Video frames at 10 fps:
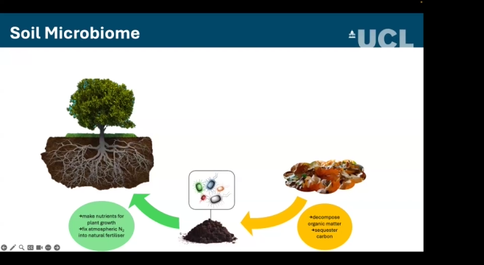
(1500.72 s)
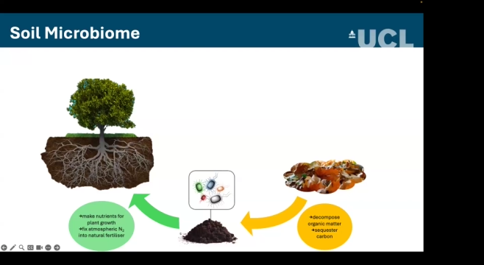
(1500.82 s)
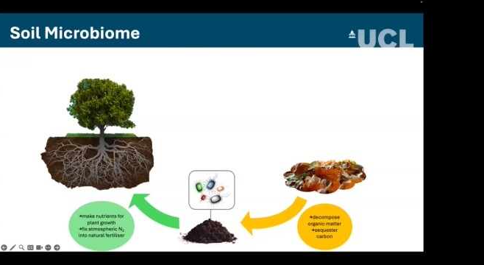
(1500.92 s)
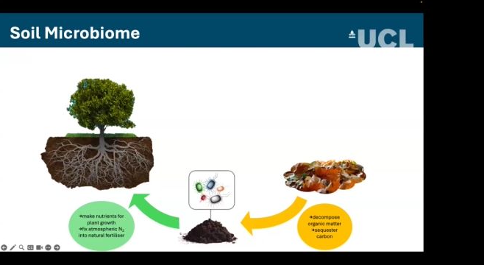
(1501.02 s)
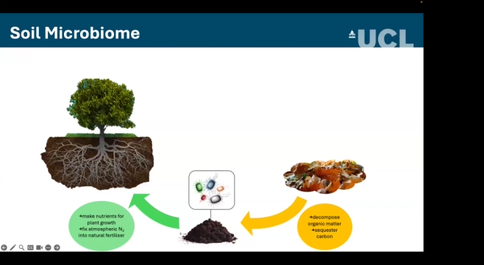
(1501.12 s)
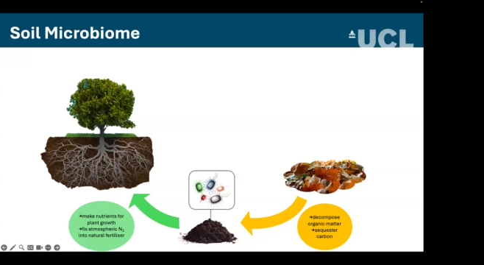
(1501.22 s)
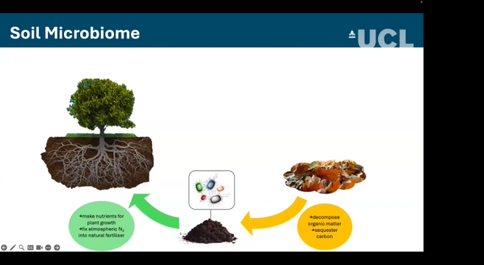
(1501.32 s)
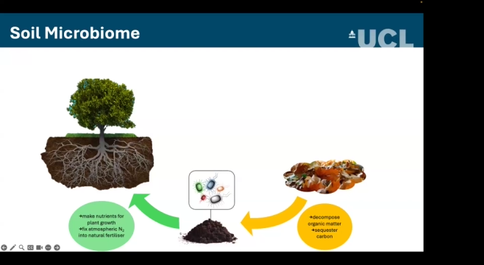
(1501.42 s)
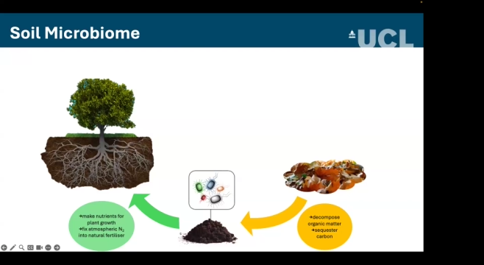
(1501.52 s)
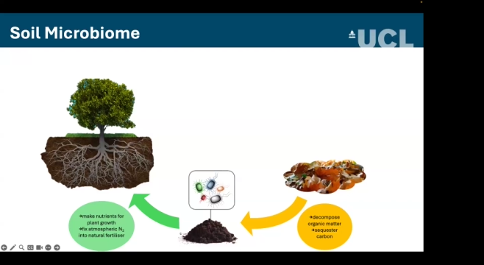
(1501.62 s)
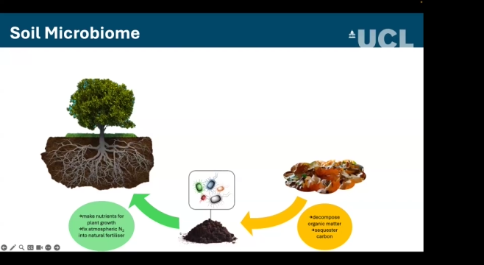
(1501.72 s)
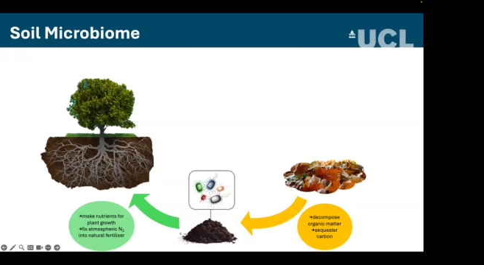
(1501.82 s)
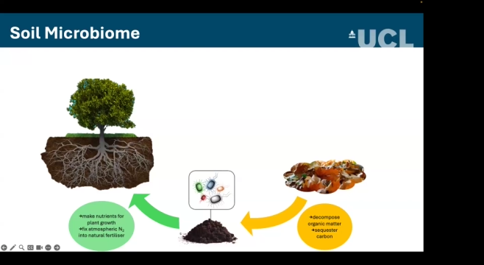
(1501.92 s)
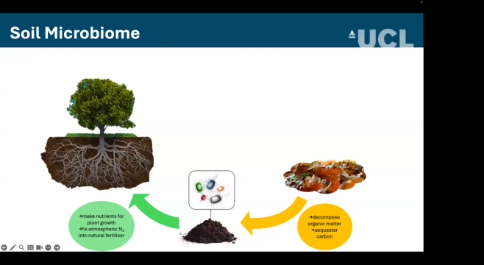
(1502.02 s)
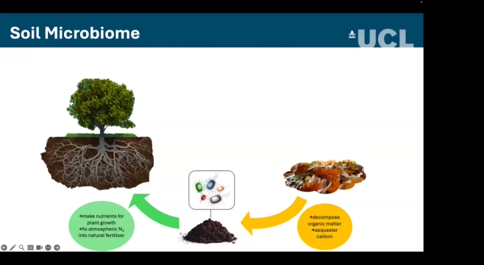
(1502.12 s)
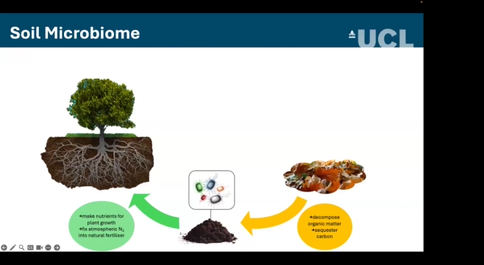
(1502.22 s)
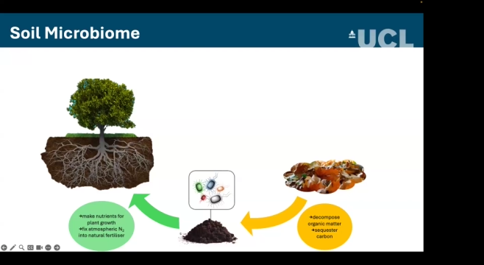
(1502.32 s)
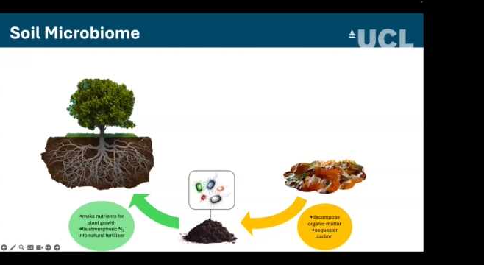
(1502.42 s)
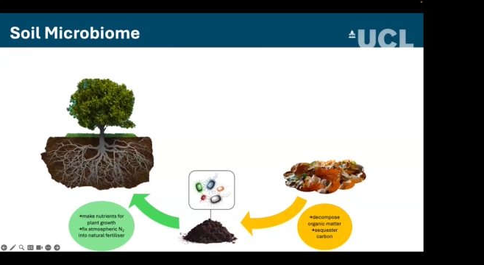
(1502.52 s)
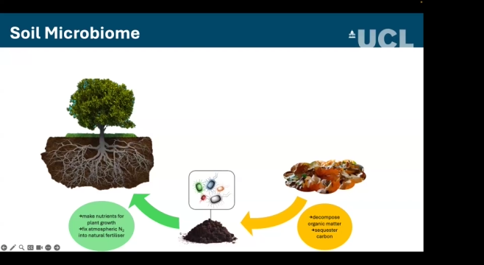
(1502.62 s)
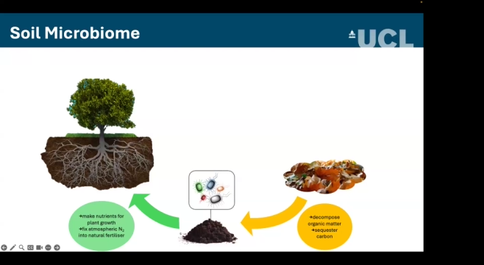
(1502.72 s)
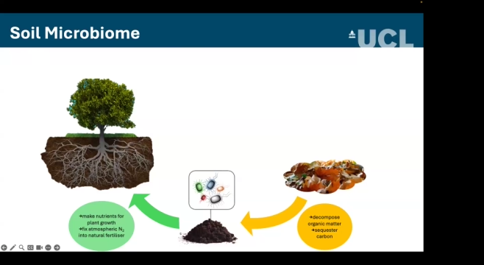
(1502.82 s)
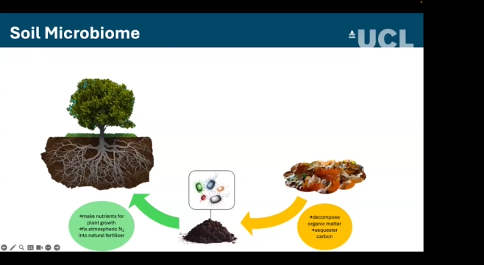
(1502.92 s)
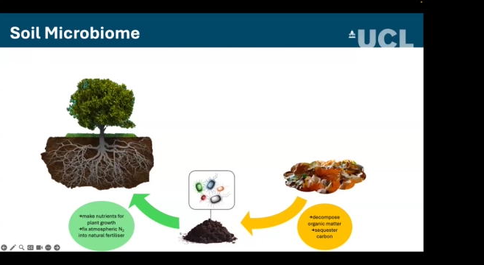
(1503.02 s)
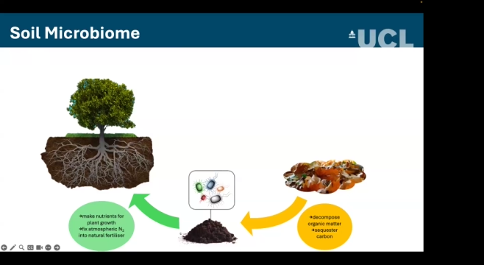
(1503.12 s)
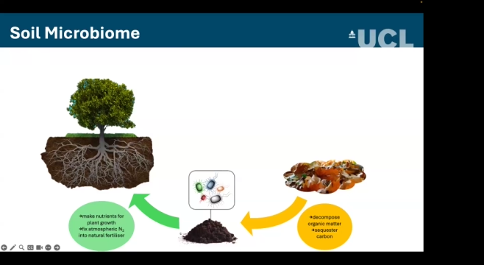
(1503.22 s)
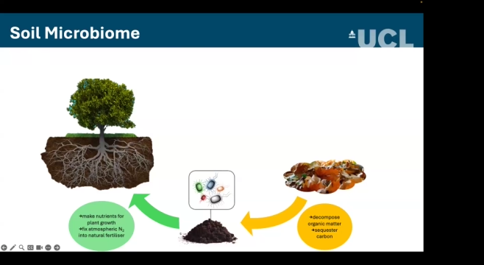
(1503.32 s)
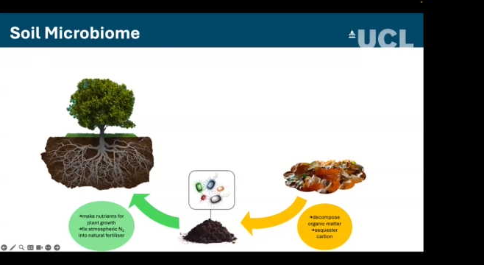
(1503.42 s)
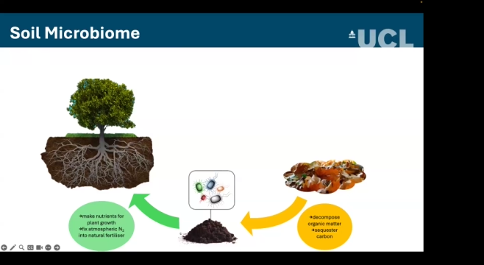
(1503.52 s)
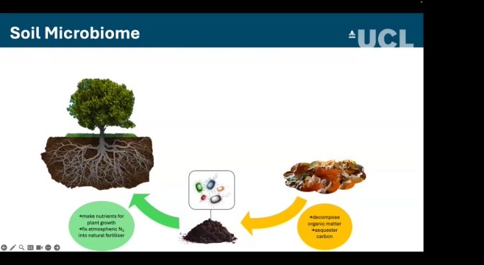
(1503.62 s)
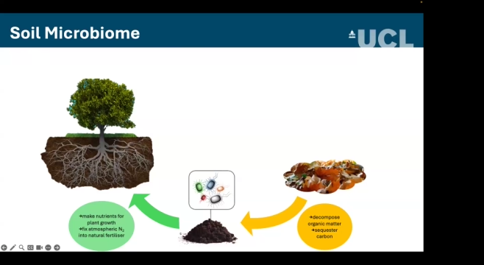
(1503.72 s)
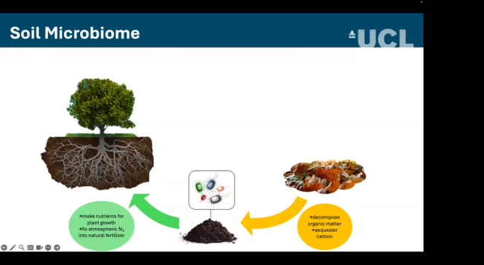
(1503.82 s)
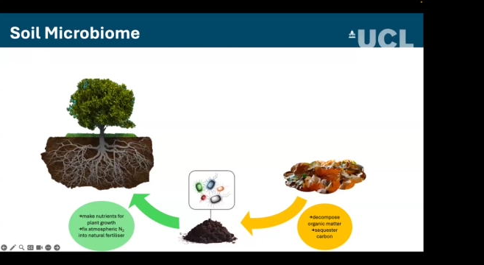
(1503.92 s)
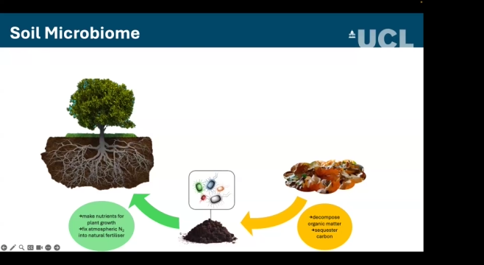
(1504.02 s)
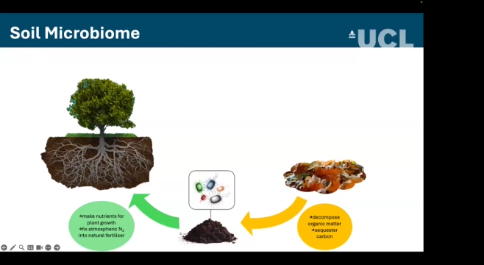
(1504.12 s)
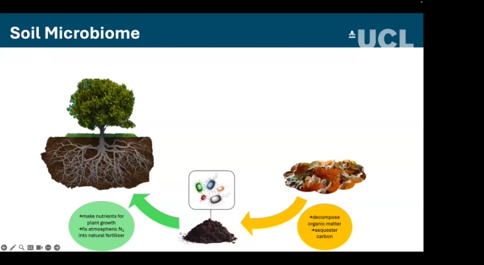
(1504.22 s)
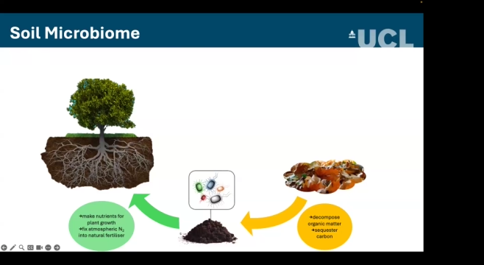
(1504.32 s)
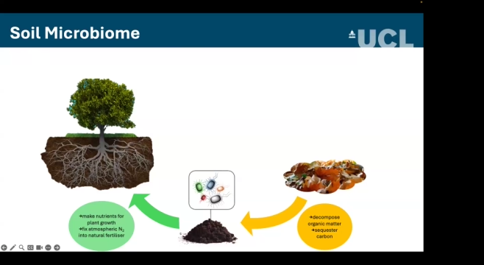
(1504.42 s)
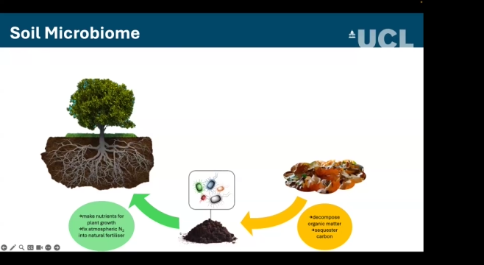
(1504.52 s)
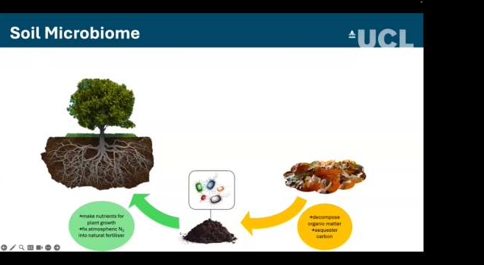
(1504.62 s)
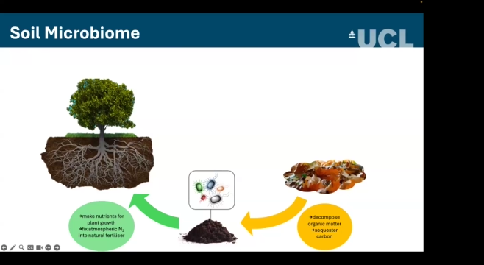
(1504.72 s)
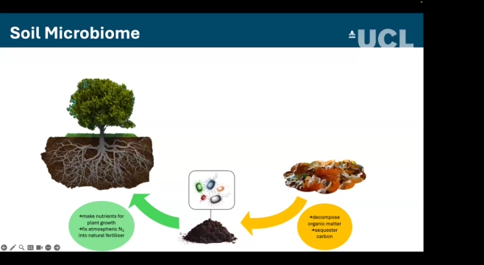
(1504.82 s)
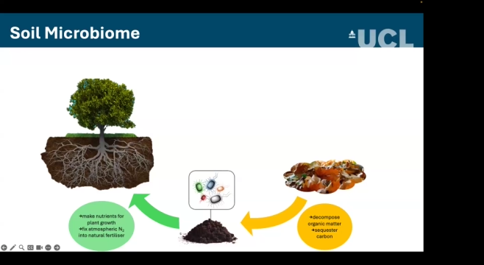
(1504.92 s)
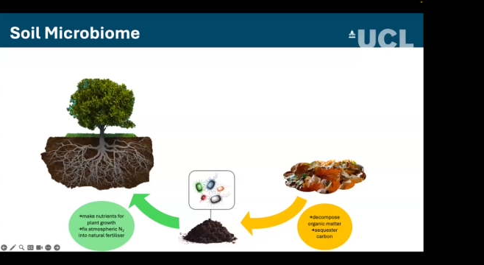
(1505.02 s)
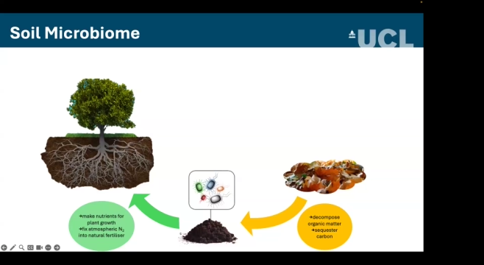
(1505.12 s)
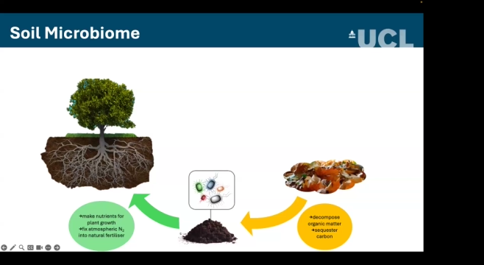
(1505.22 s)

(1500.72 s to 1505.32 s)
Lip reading: [unreadable: no face in view]